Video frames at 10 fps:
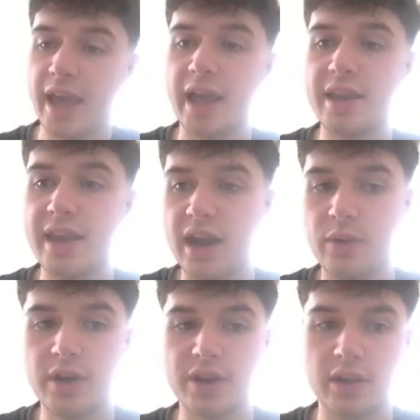And now
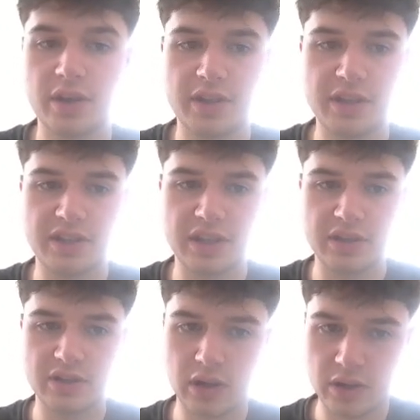we're going to look at these
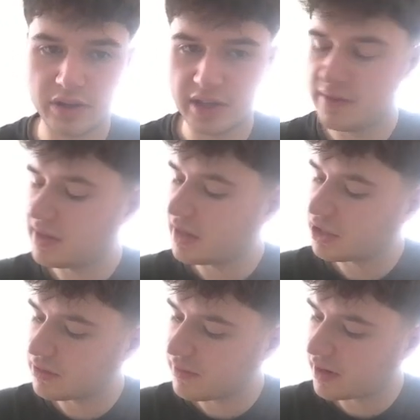things called
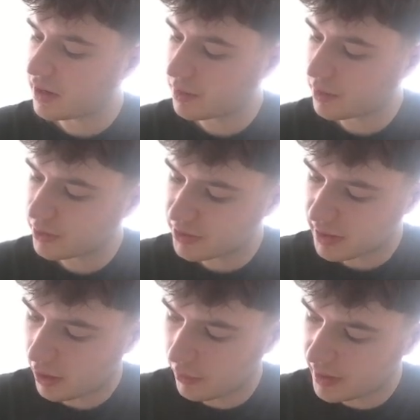deviation variables.
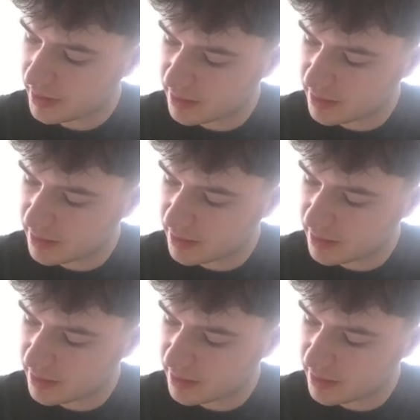I'll write